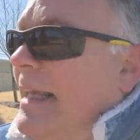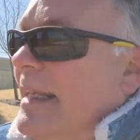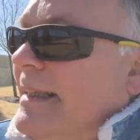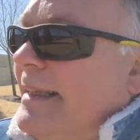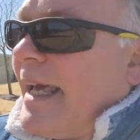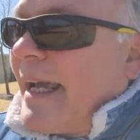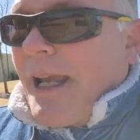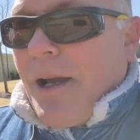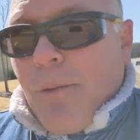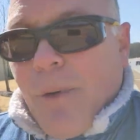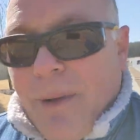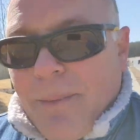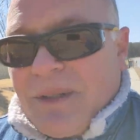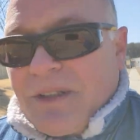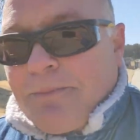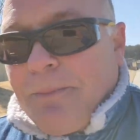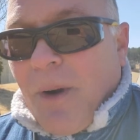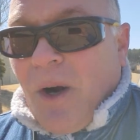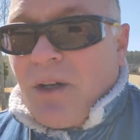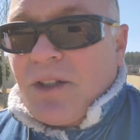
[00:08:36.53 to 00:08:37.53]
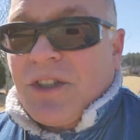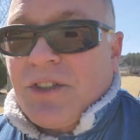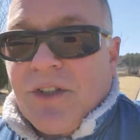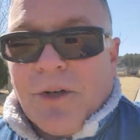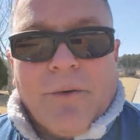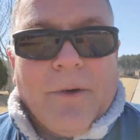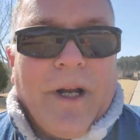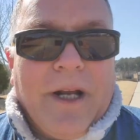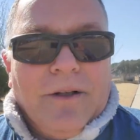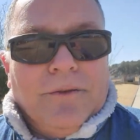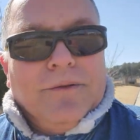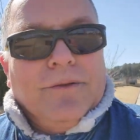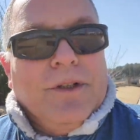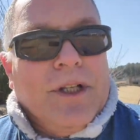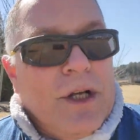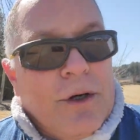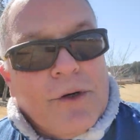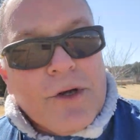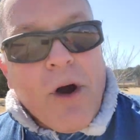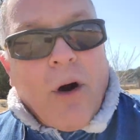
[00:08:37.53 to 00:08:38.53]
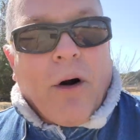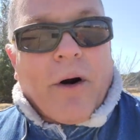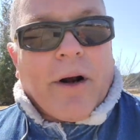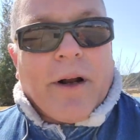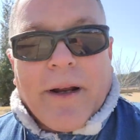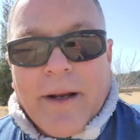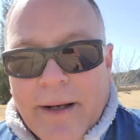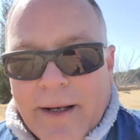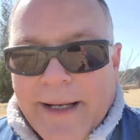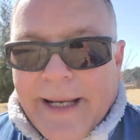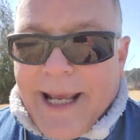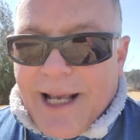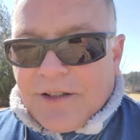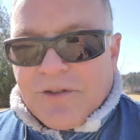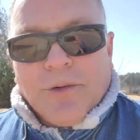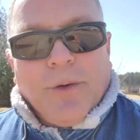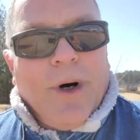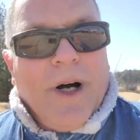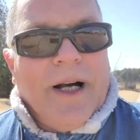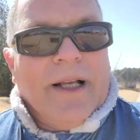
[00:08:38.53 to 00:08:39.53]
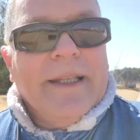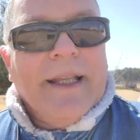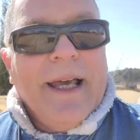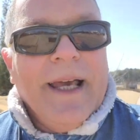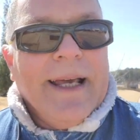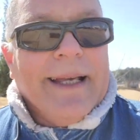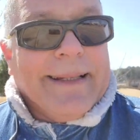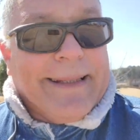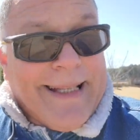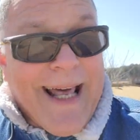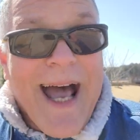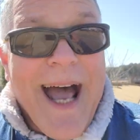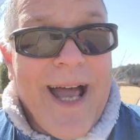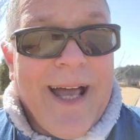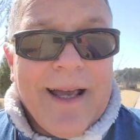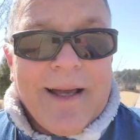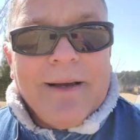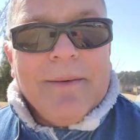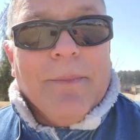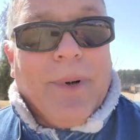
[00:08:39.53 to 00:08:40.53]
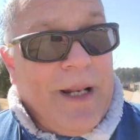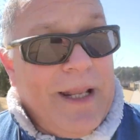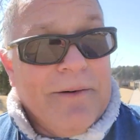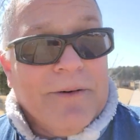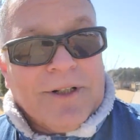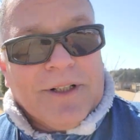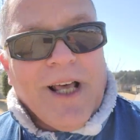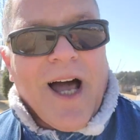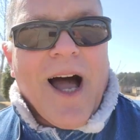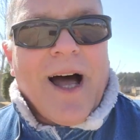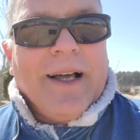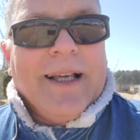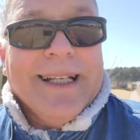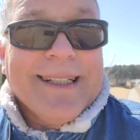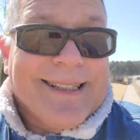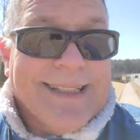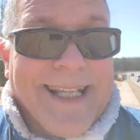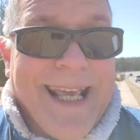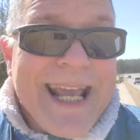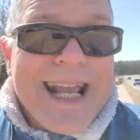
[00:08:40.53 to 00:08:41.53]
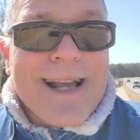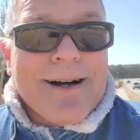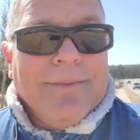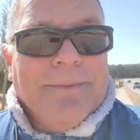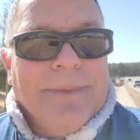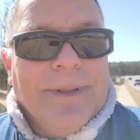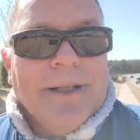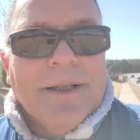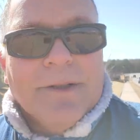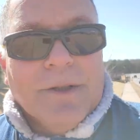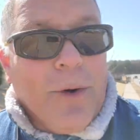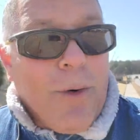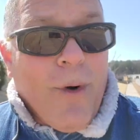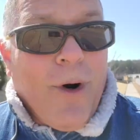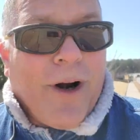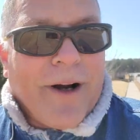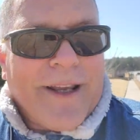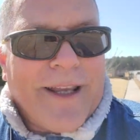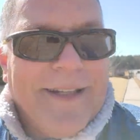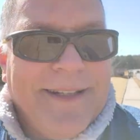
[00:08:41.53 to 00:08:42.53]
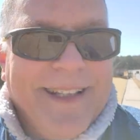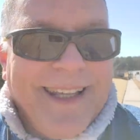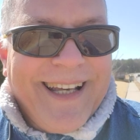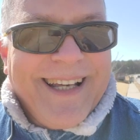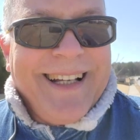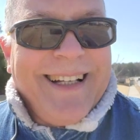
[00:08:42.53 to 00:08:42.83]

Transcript: taking women's purses around New York, guess what? That, believe it or not, is an income. You're working.